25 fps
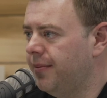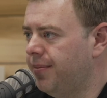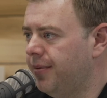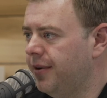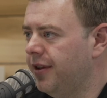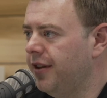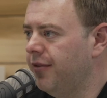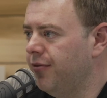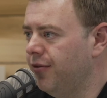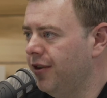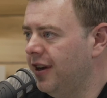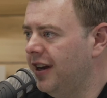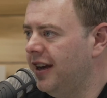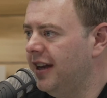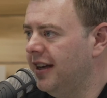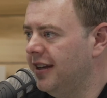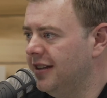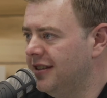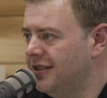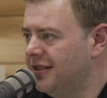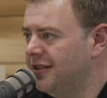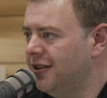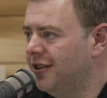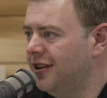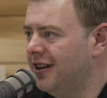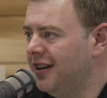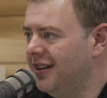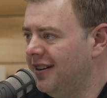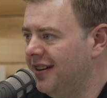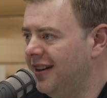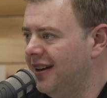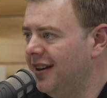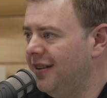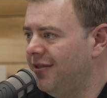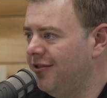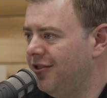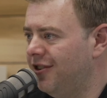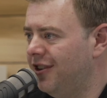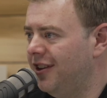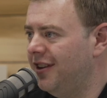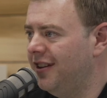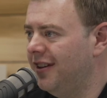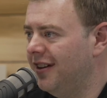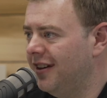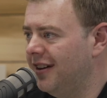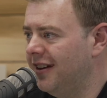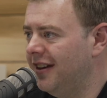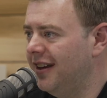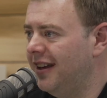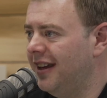step it really is turning
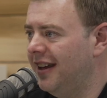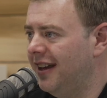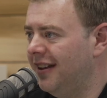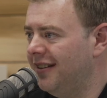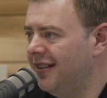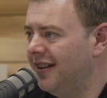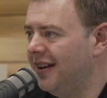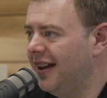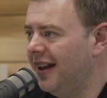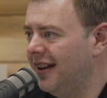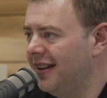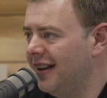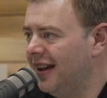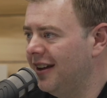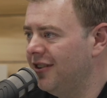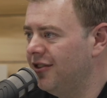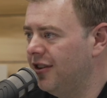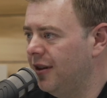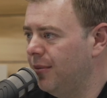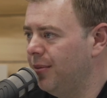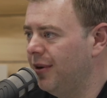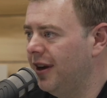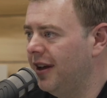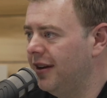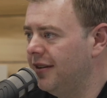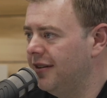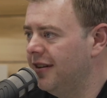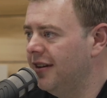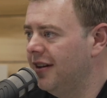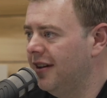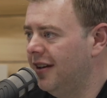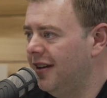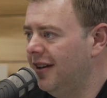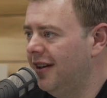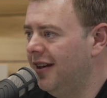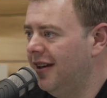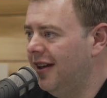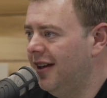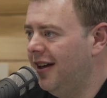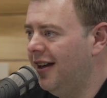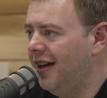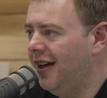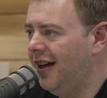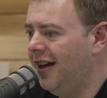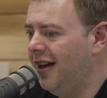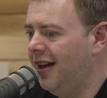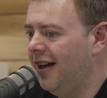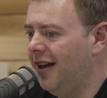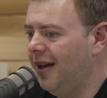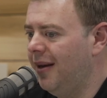DFG.ie into that national brand.
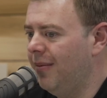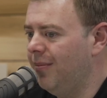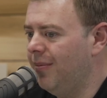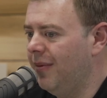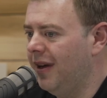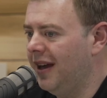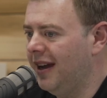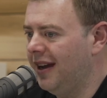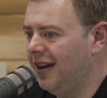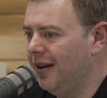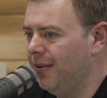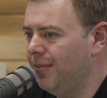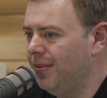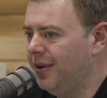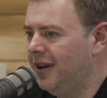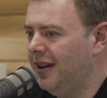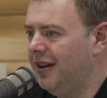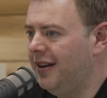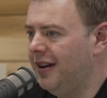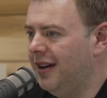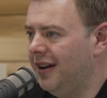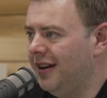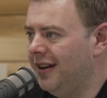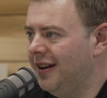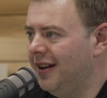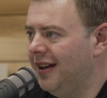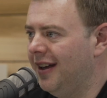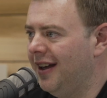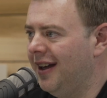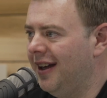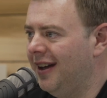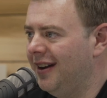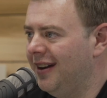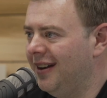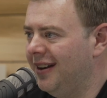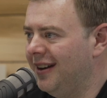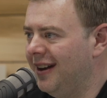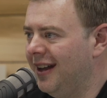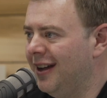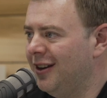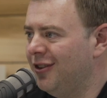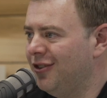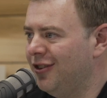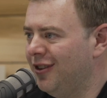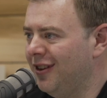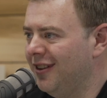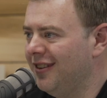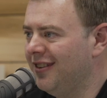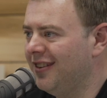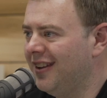And competing on a
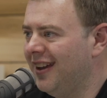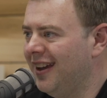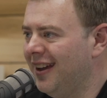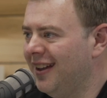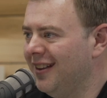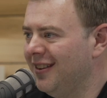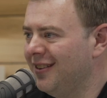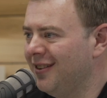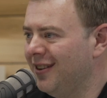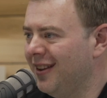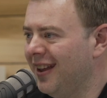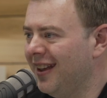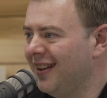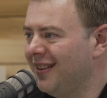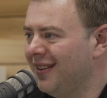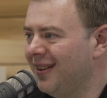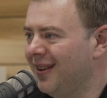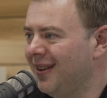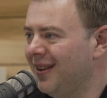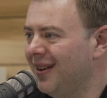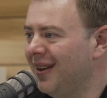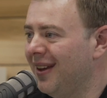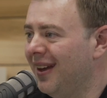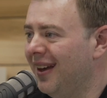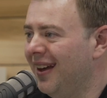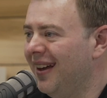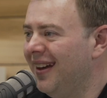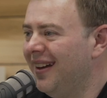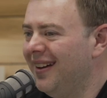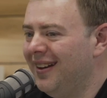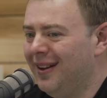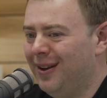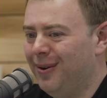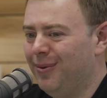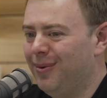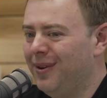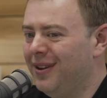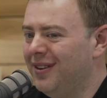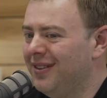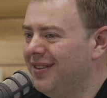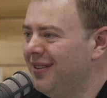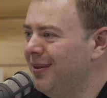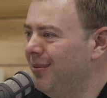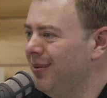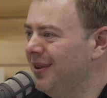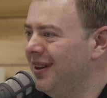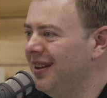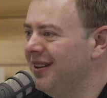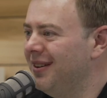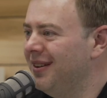national scale, so that when
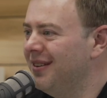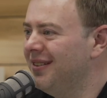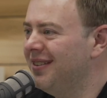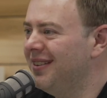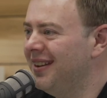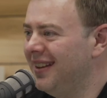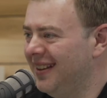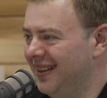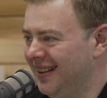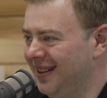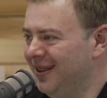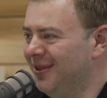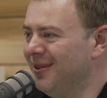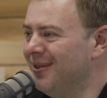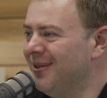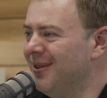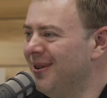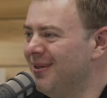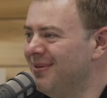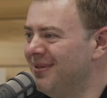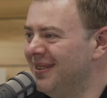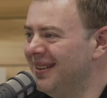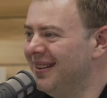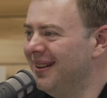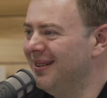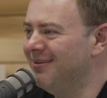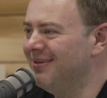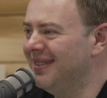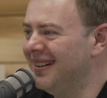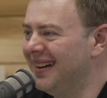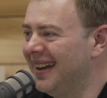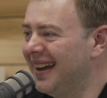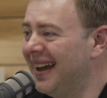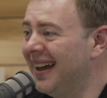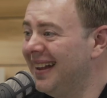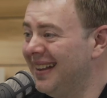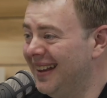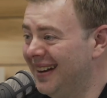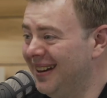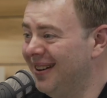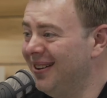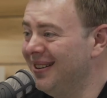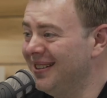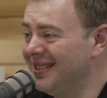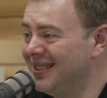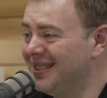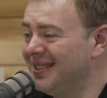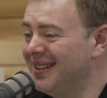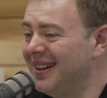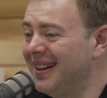somebody does see the logo up in Dublin again, they
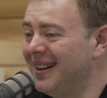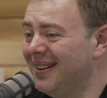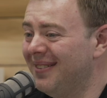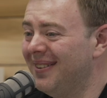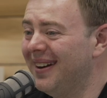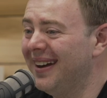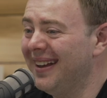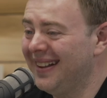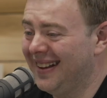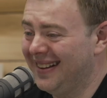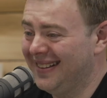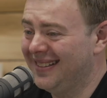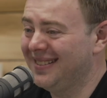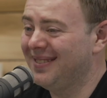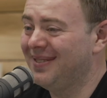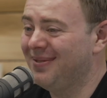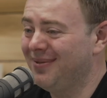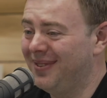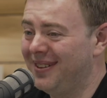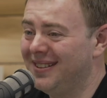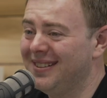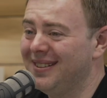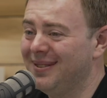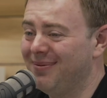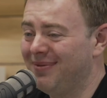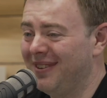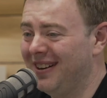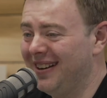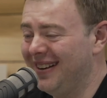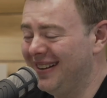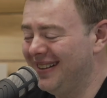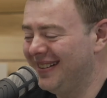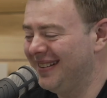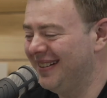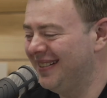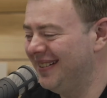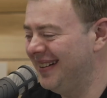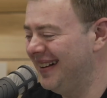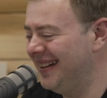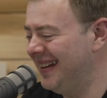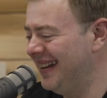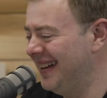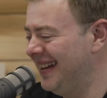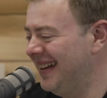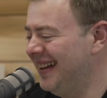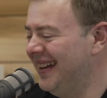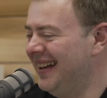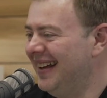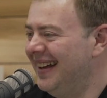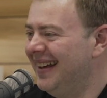know it straight away. Which is brilliant
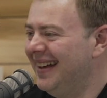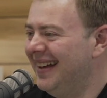already.